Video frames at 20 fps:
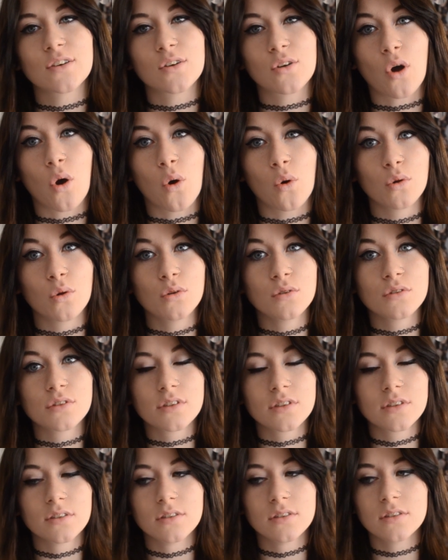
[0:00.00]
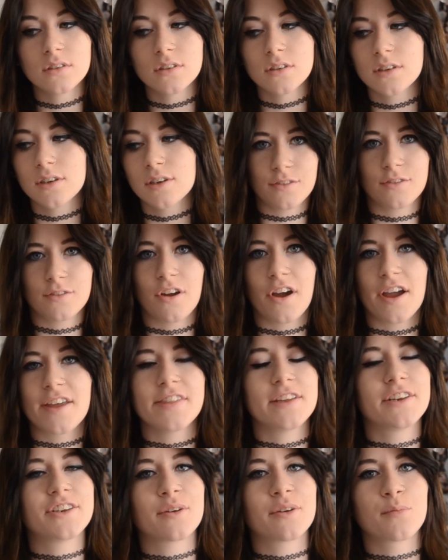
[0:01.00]
goals.
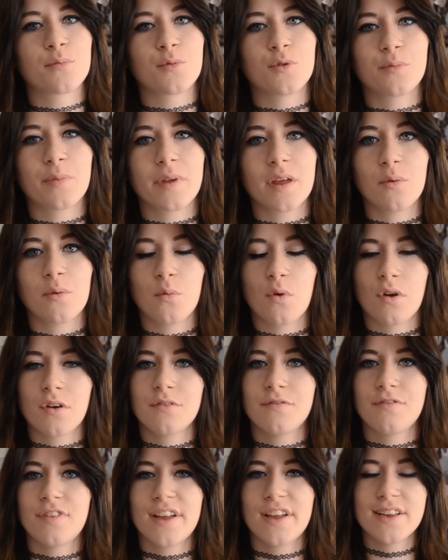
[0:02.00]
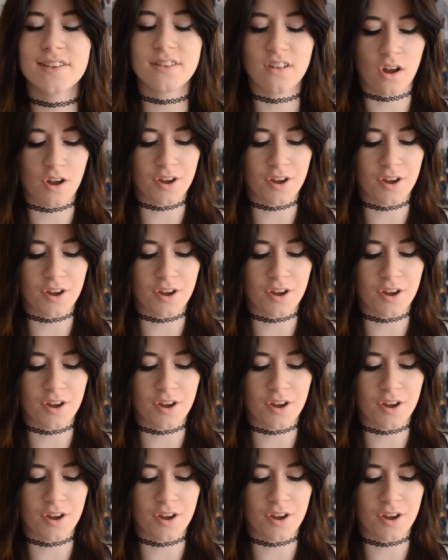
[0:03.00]
Starting the gym will be one of these.